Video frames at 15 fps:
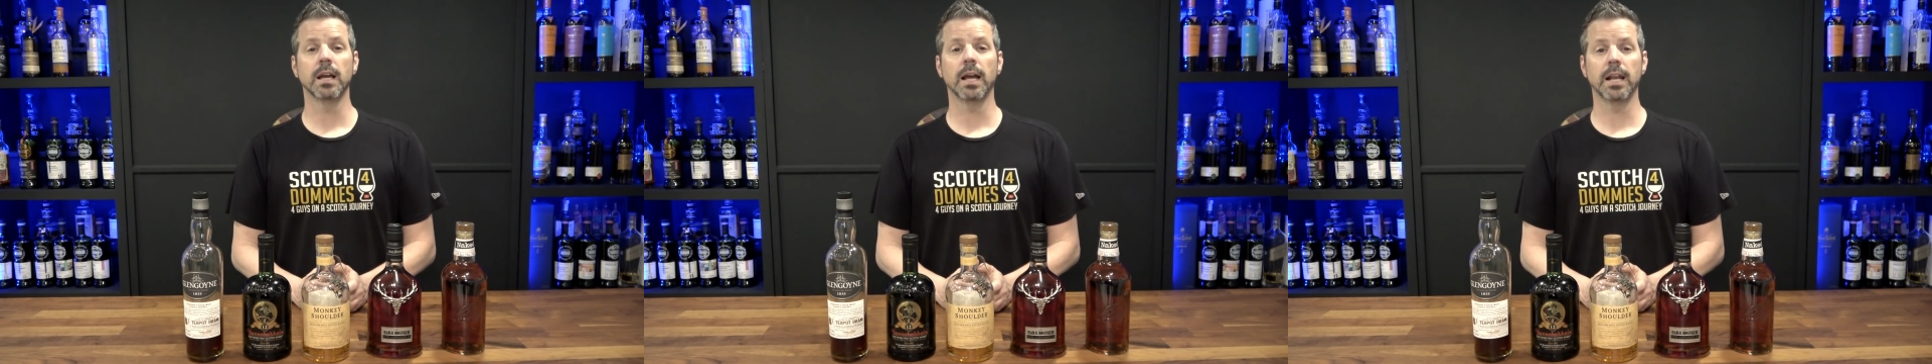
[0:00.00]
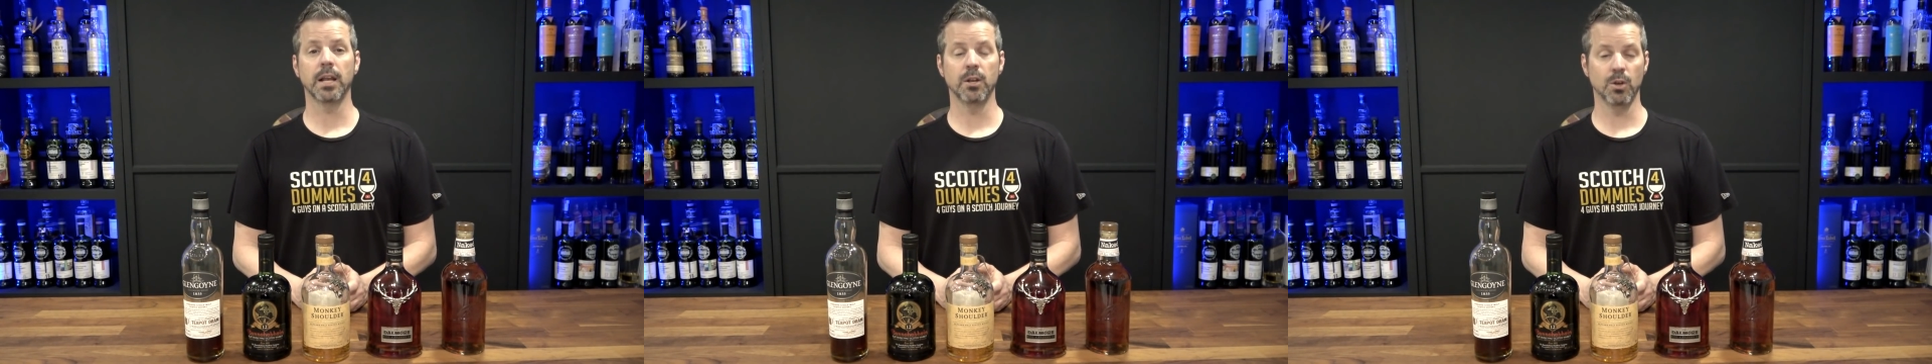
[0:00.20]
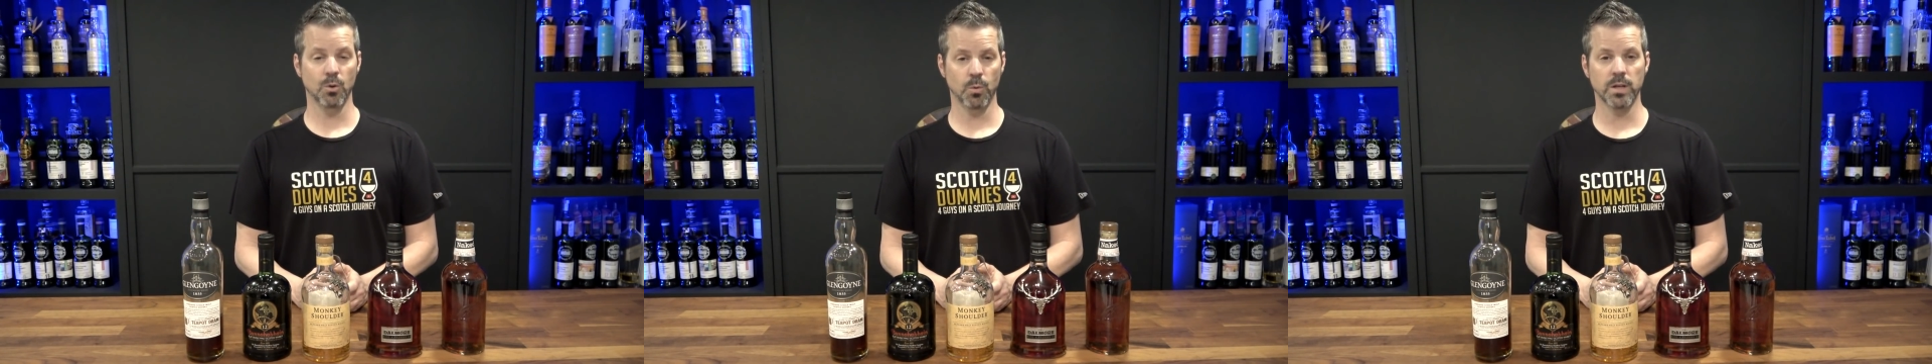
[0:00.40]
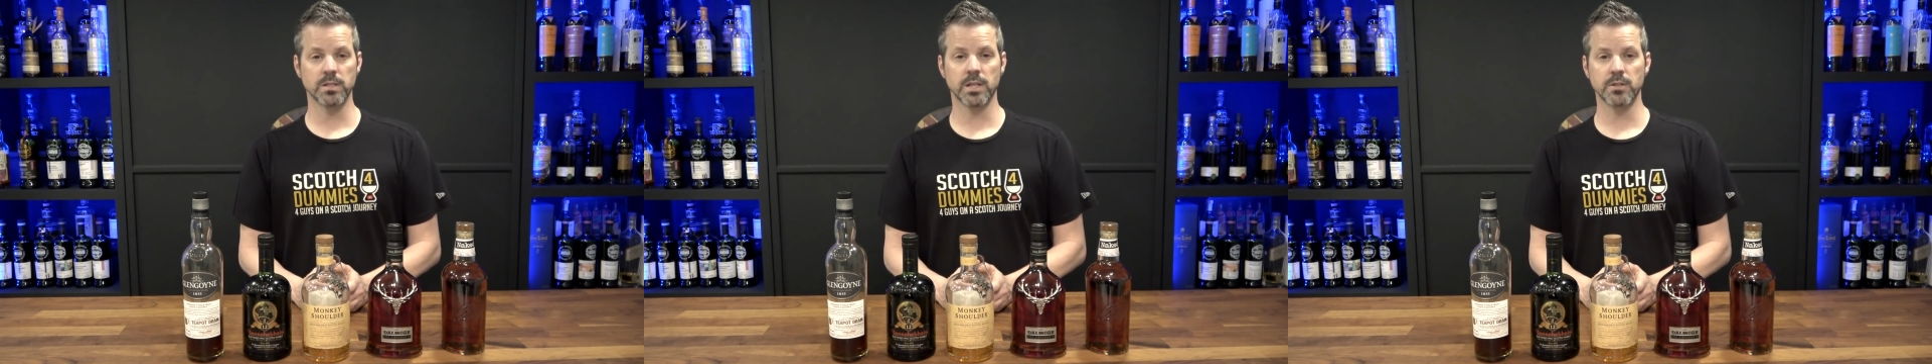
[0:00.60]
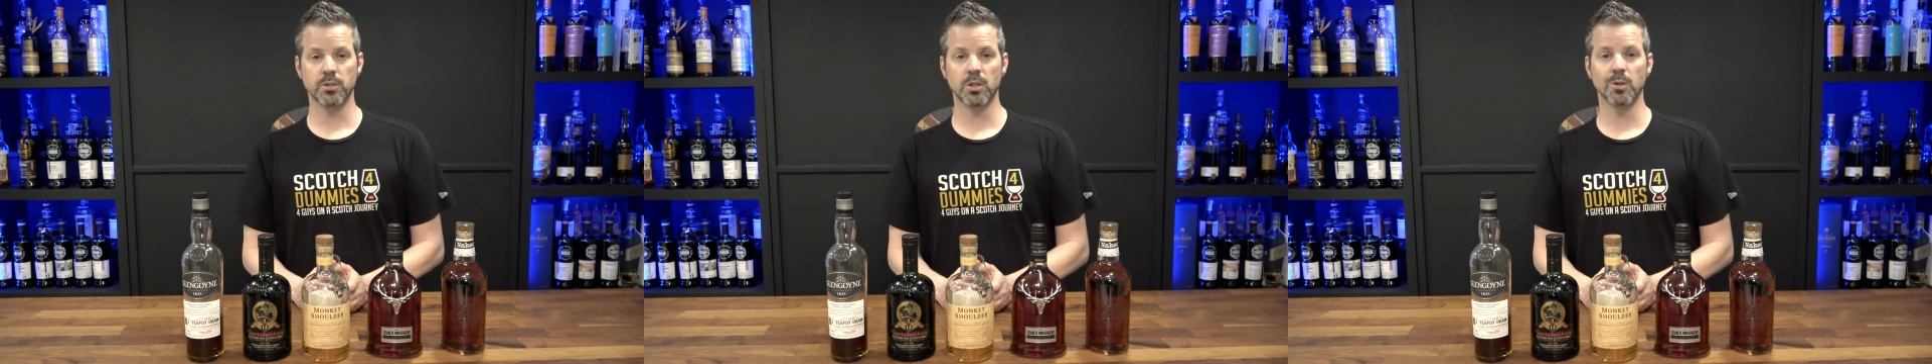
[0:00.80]
and a new
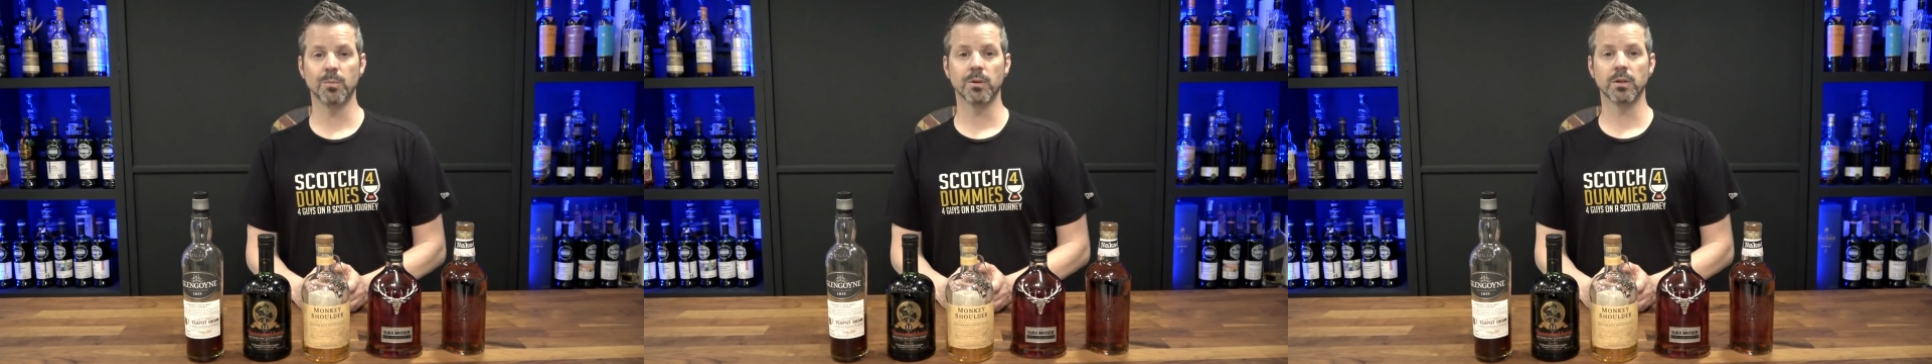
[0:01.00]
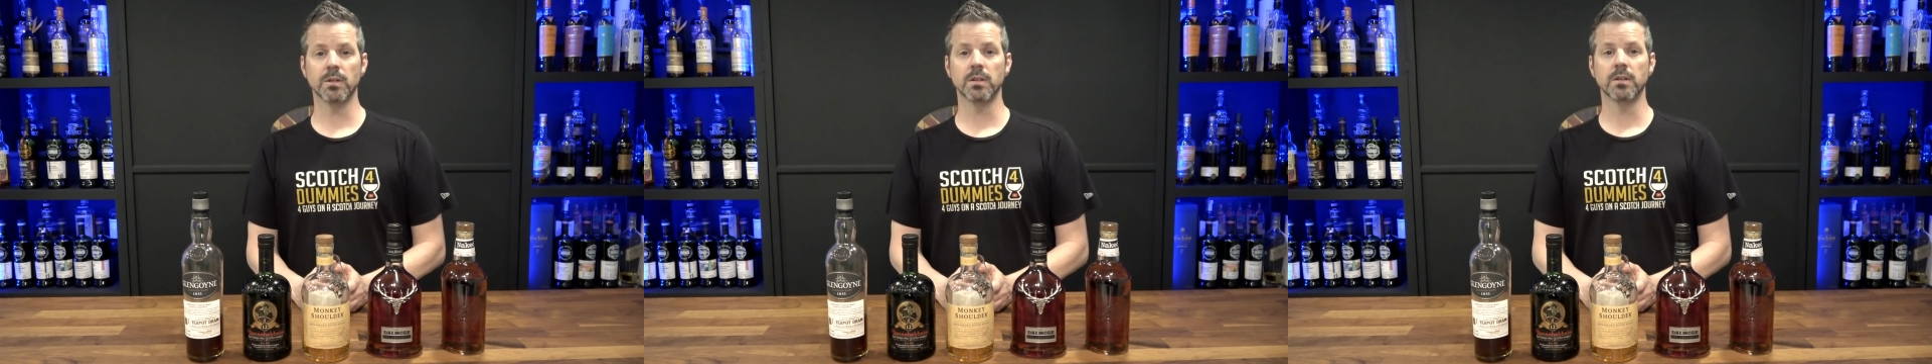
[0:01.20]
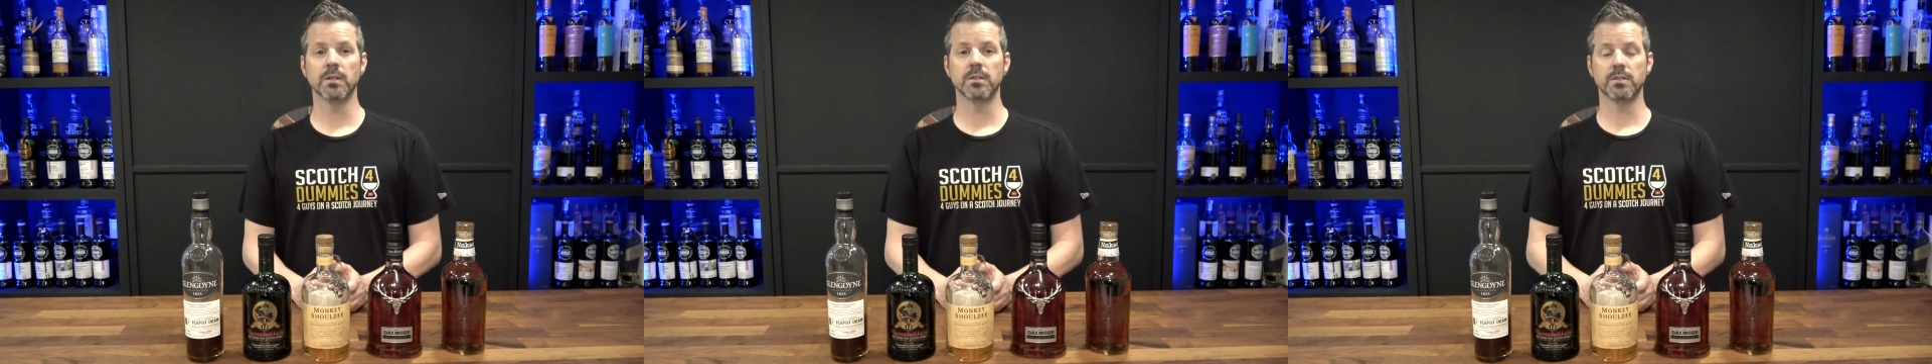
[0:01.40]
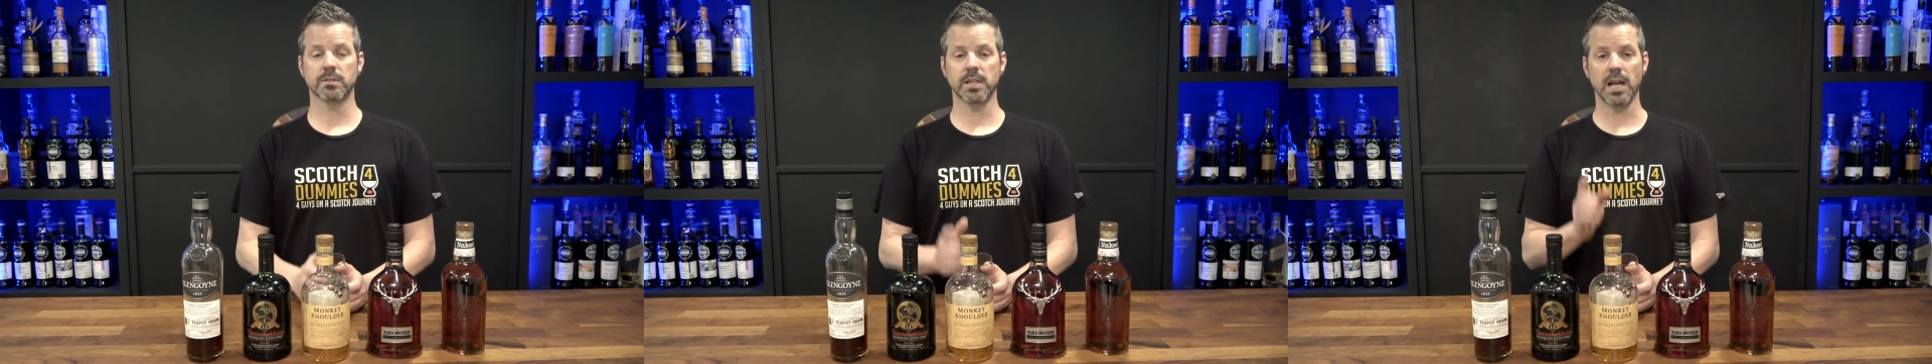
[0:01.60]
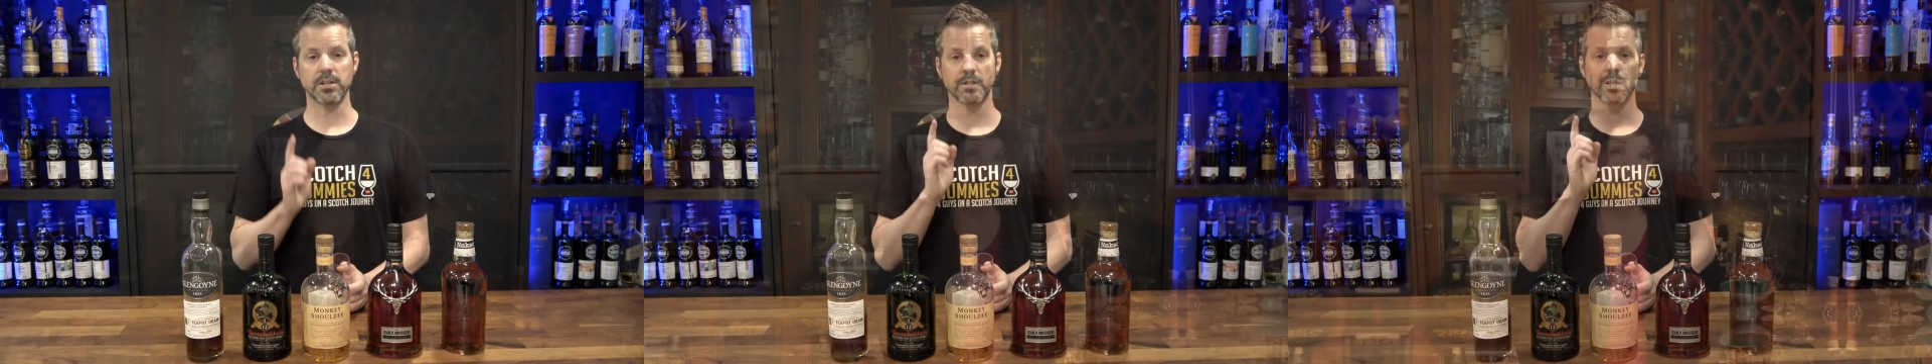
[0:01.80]
whiskey tuber,
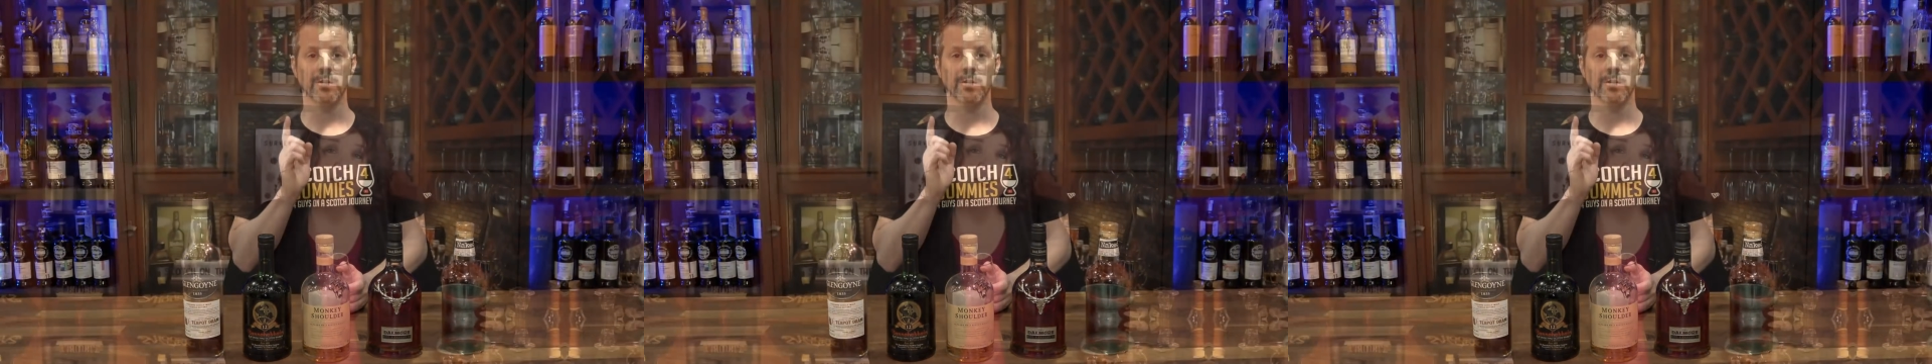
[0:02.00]
Scotch in